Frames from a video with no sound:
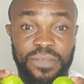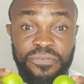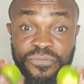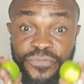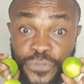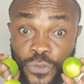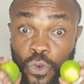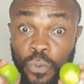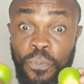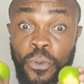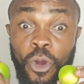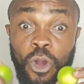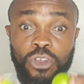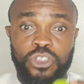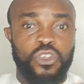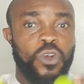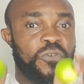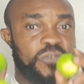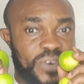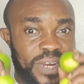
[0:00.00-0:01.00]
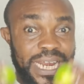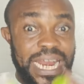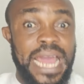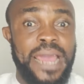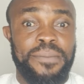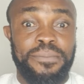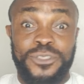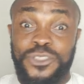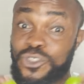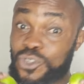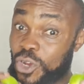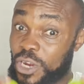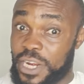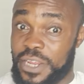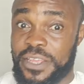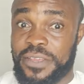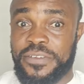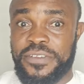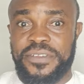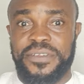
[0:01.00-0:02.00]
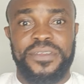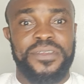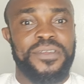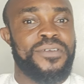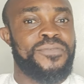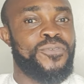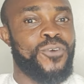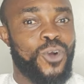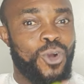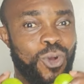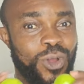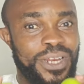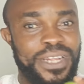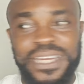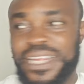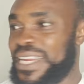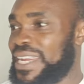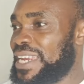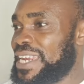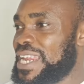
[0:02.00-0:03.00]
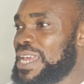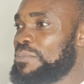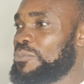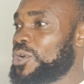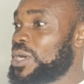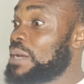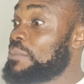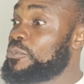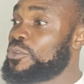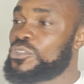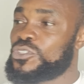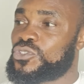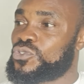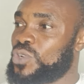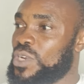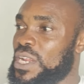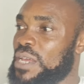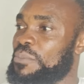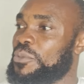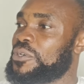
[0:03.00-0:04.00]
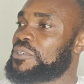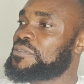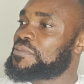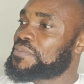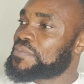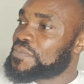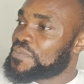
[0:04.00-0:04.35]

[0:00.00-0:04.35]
Few balls of lime, sorry for calling it lemon. I'm used to lemon.